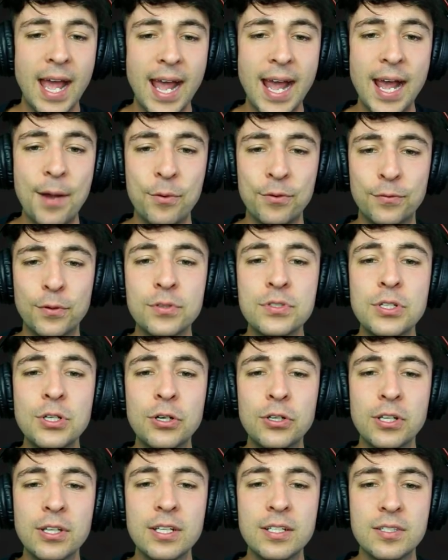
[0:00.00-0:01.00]
and we've also
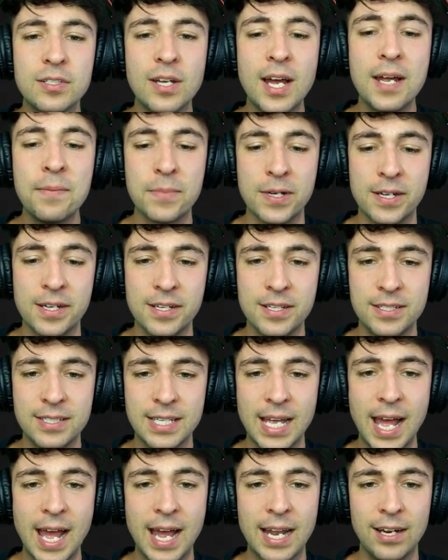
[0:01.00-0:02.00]
gotten the
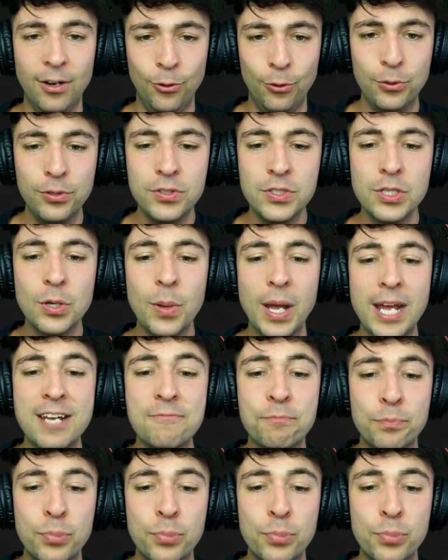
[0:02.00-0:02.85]
diamonds, and also a